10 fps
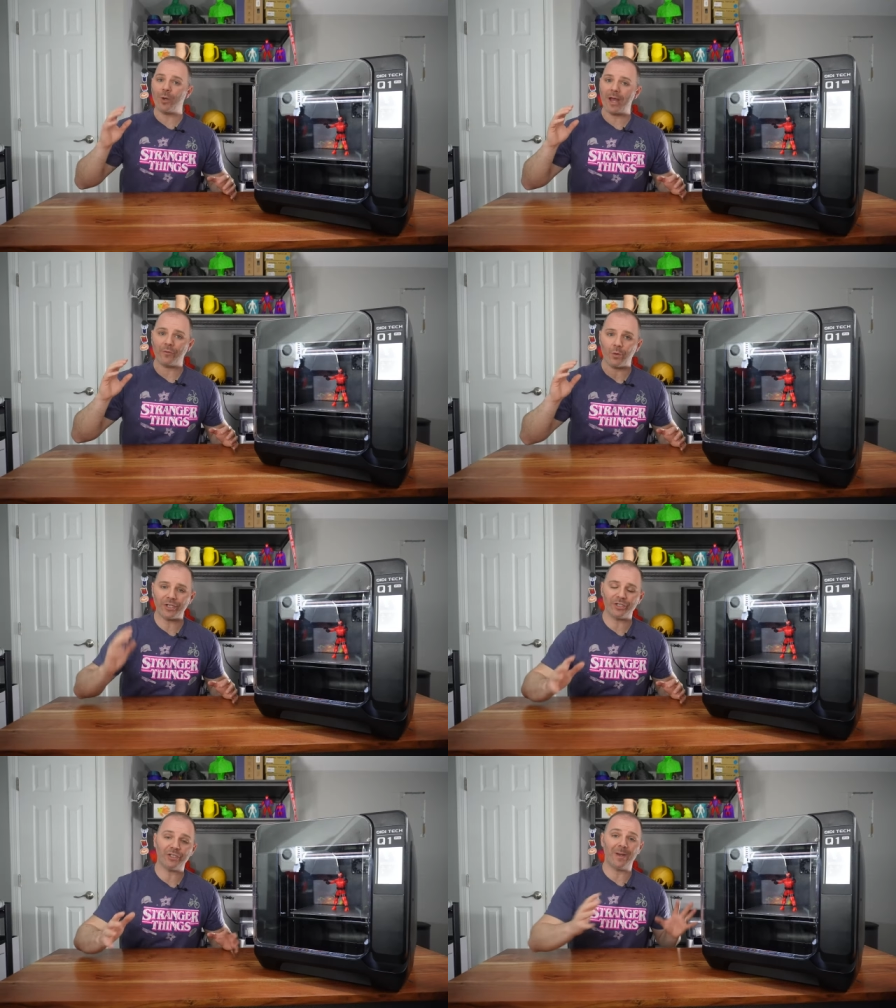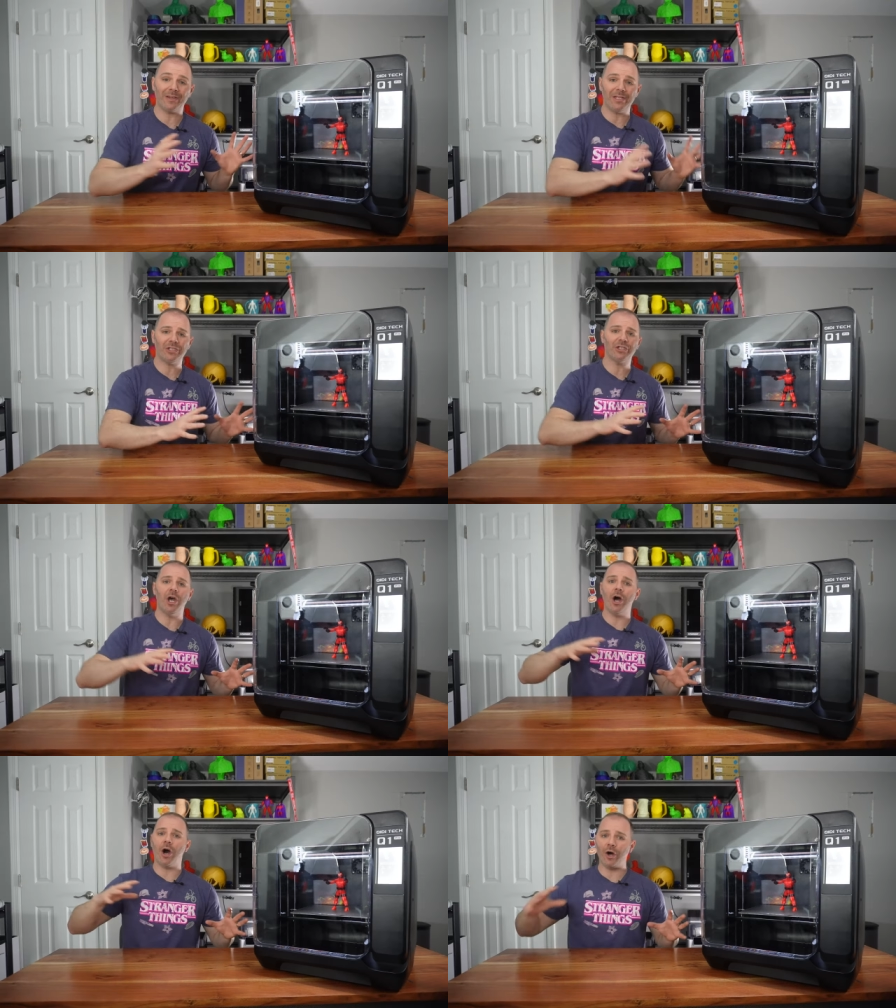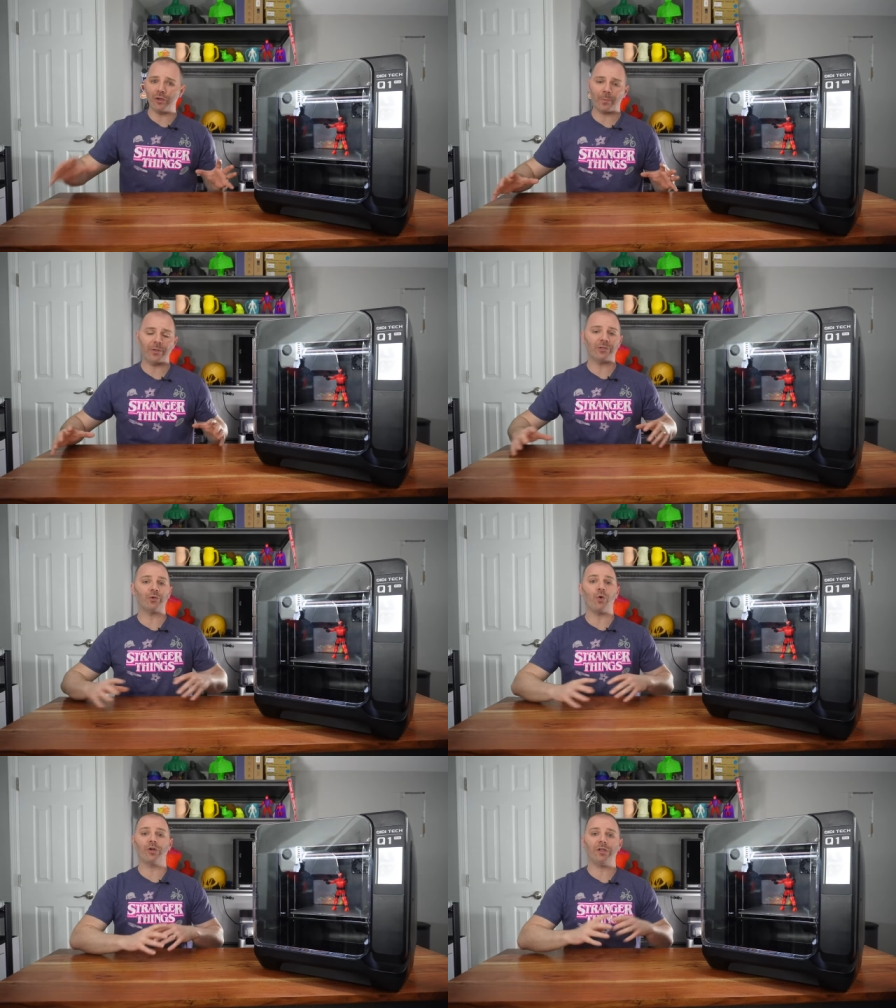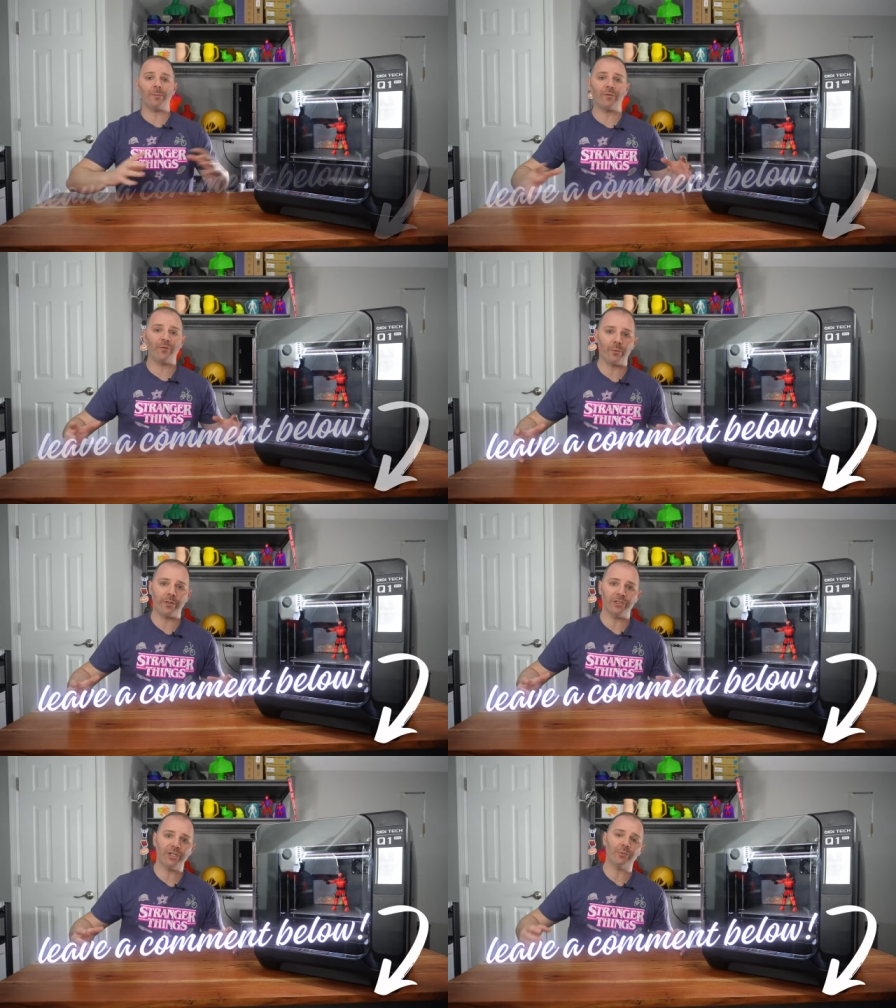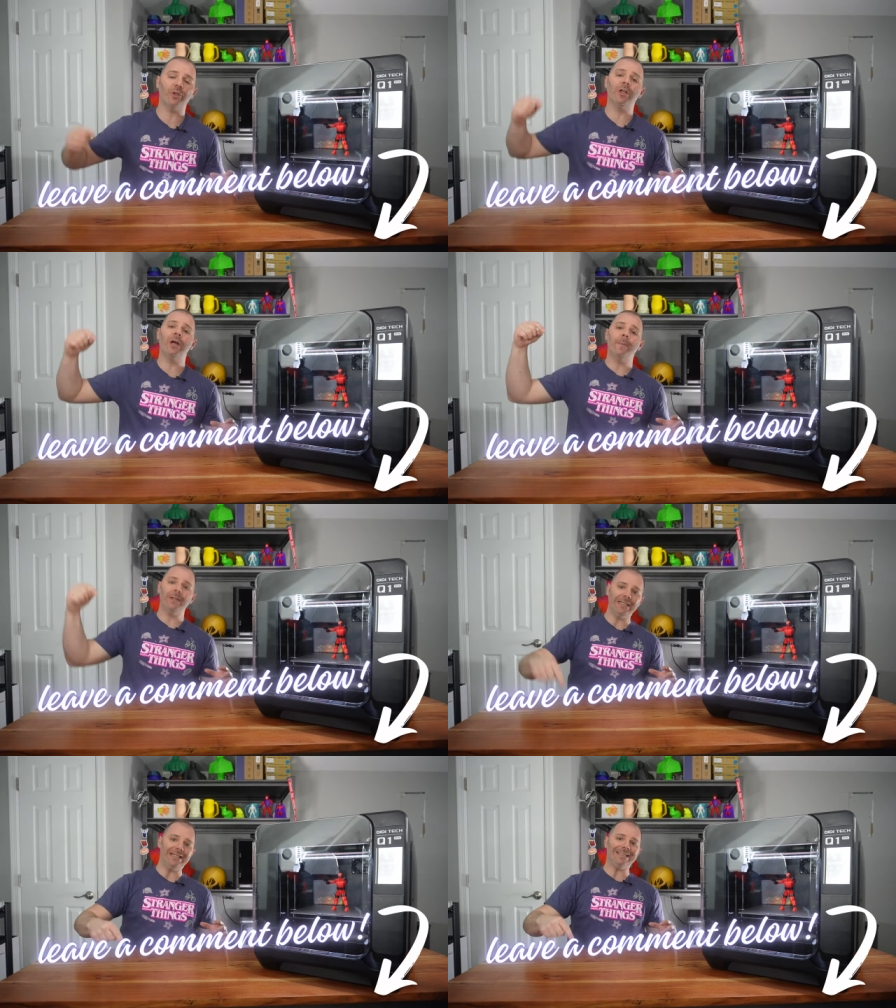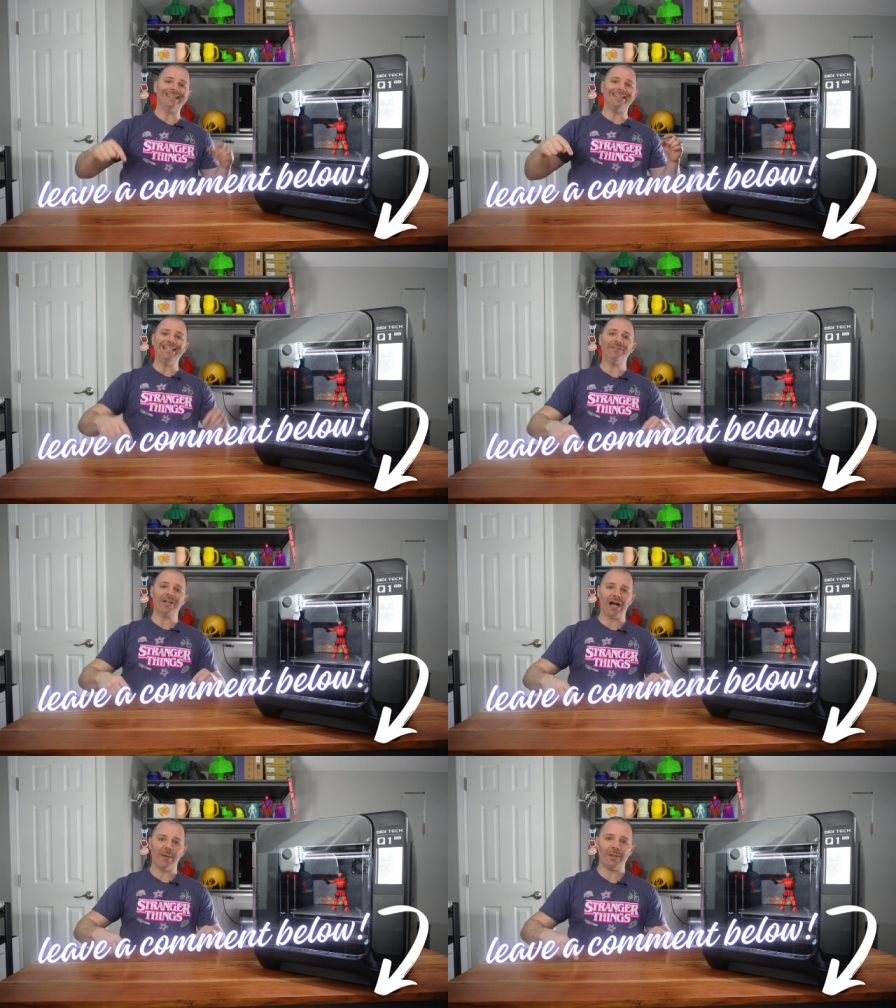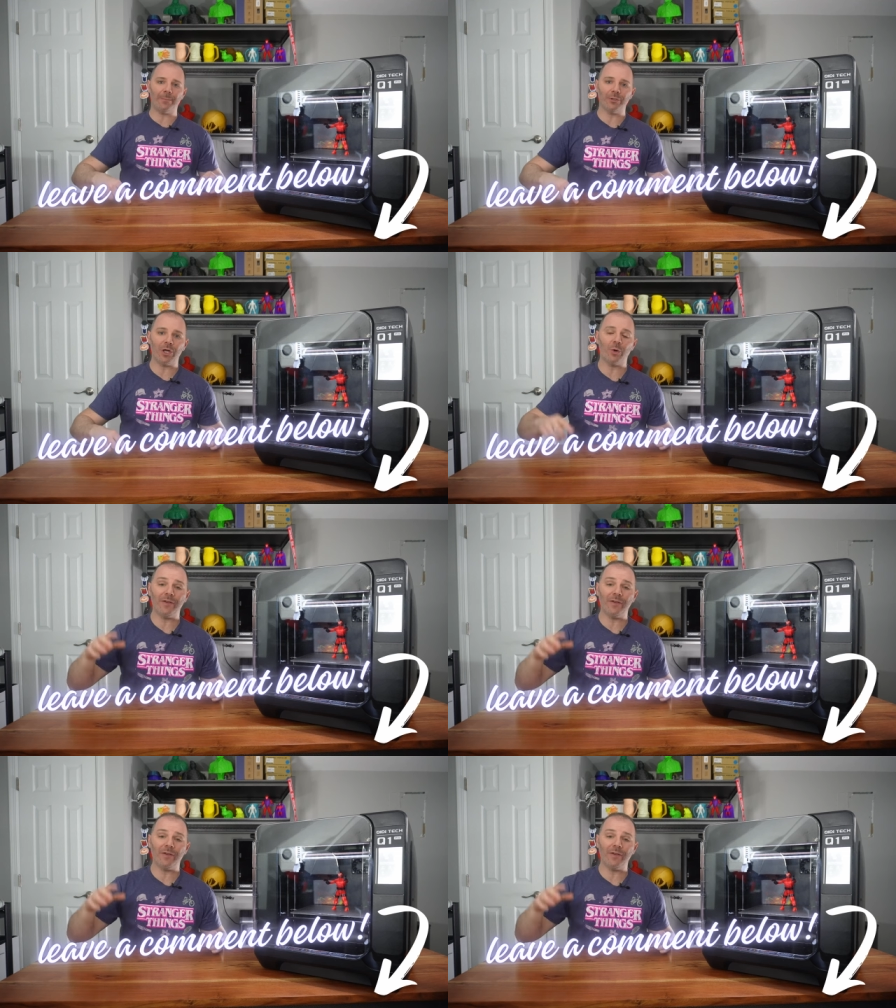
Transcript: you have questions about this, other printers, or Klipper firmware in general, please leave a comment below.